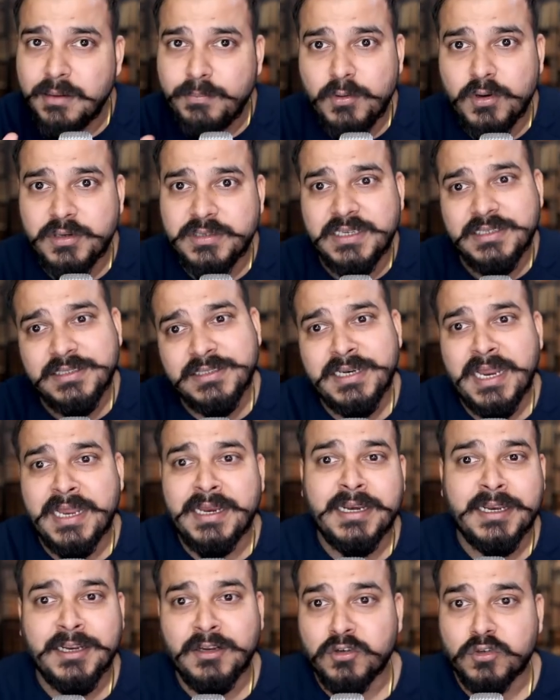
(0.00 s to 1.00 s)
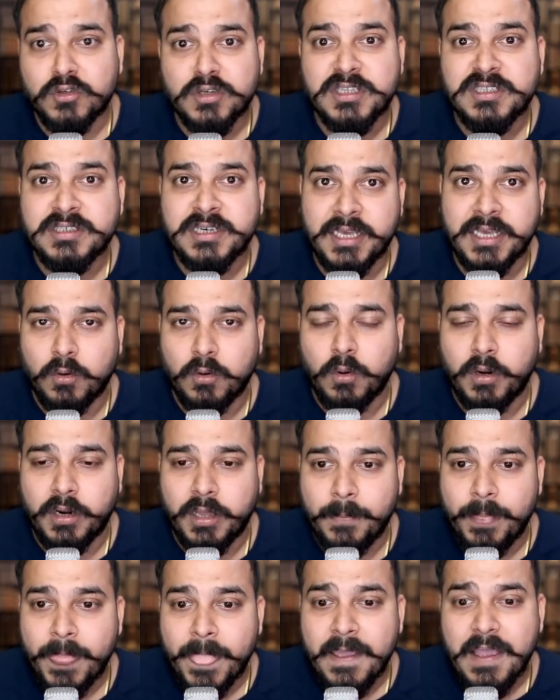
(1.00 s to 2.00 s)
reports and signaling to the
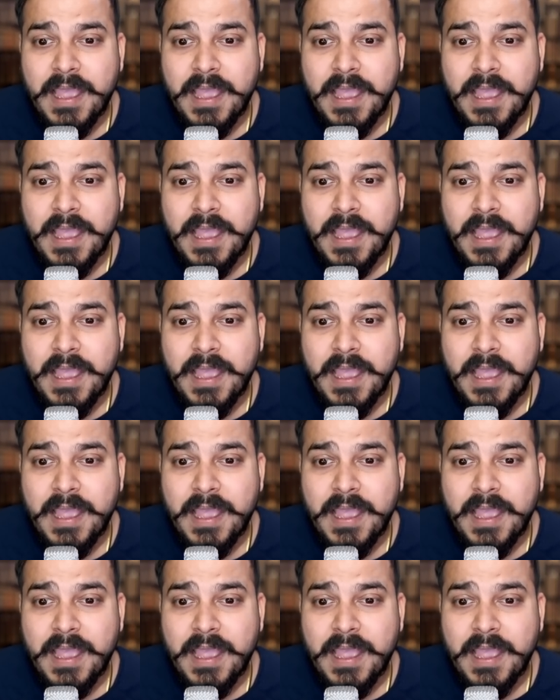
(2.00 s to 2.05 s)
stakeholder.